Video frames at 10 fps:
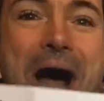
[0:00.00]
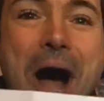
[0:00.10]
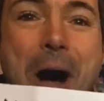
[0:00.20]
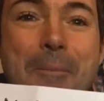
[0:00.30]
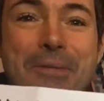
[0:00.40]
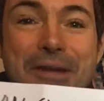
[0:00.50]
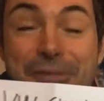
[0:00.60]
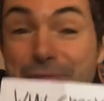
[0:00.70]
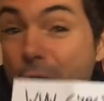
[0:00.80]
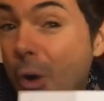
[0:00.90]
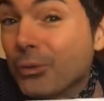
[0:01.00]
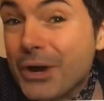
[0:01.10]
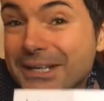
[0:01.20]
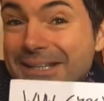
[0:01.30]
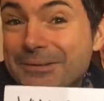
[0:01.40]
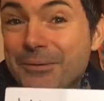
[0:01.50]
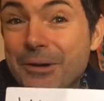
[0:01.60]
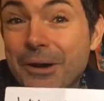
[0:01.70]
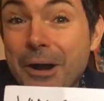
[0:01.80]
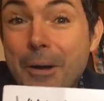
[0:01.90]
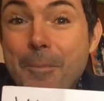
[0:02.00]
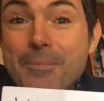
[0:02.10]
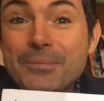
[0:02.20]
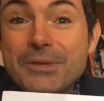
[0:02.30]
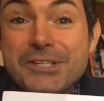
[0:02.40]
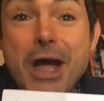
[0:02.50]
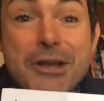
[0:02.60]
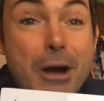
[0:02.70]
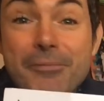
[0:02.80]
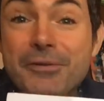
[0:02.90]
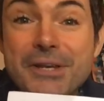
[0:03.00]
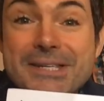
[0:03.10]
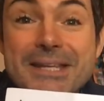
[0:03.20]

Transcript: If you've not already signed up for this,